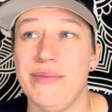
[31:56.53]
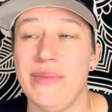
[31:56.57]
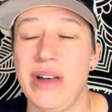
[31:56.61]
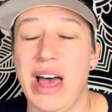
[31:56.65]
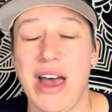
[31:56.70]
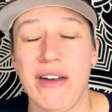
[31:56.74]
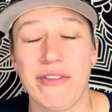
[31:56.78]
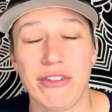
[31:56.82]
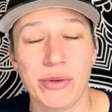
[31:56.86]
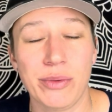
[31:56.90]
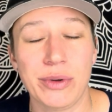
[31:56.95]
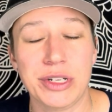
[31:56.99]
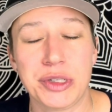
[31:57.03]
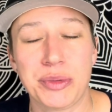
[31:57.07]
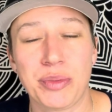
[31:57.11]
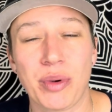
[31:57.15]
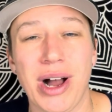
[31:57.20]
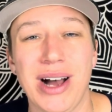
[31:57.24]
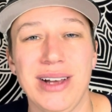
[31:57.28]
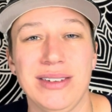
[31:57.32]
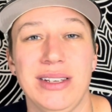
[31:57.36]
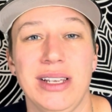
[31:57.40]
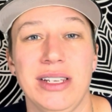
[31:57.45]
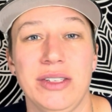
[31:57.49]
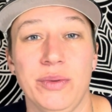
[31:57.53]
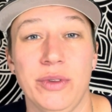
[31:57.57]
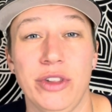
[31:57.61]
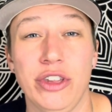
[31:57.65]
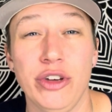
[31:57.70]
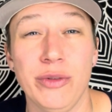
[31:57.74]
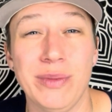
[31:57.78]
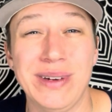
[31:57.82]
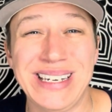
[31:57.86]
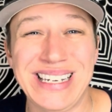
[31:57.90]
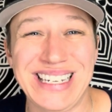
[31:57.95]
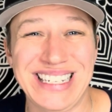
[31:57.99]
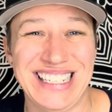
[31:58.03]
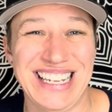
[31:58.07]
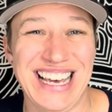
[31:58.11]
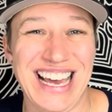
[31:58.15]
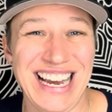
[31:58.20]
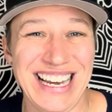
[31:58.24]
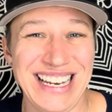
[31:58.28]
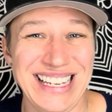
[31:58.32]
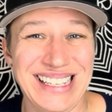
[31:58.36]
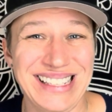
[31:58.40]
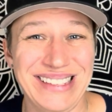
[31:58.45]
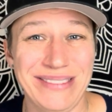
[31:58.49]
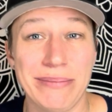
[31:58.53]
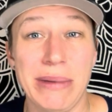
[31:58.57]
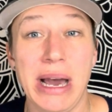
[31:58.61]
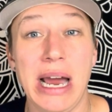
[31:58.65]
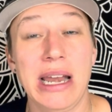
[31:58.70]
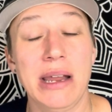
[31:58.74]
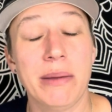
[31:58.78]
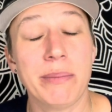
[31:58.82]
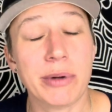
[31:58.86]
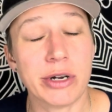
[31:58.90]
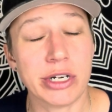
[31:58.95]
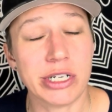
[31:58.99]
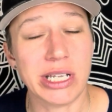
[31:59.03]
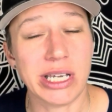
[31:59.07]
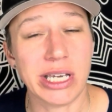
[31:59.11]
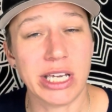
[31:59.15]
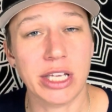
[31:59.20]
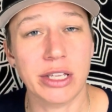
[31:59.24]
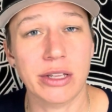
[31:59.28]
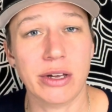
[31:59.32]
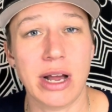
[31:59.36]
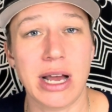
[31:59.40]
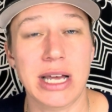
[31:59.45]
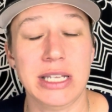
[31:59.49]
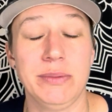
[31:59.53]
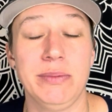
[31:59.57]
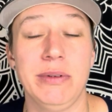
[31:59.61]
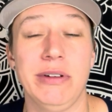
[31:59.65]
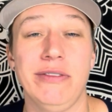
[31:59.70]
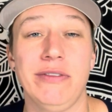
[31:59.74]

everyone's process with human design is. Mine in particular has been